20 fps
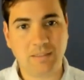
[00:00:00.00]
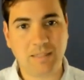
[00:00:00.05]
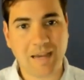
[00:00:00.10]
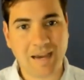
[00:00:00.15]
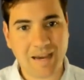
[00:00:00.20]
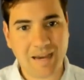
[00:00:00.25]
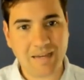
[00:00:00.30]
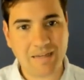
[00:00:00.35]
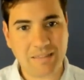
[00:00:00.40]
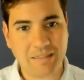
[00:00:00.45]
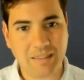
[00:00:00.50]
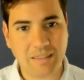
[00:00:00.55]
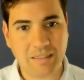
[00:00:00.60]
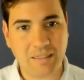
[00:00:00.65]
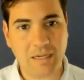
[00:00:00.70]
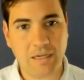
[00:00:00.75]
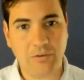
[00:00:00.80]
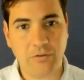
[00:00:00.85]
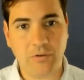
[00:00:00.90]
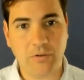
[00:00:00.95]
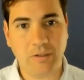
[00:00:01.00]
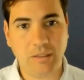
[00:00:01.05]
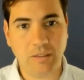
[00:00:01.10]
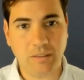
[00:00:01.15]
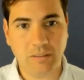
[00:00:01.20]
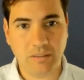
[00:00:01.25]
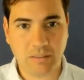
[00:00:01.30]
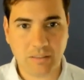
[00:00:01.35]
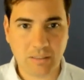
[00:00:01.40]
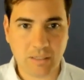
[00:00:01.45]
tie together
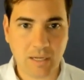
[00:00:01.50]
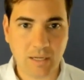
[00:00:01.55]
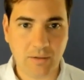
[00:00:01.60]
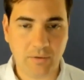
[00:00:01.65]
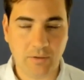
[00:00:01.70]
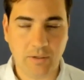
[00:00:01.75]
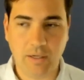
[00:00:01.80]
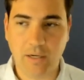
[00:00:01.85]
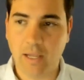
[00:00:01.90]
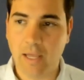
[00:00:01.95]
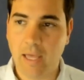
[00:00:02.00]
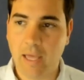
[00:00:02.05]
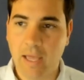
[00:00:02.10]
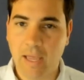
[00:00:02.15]
into scaling,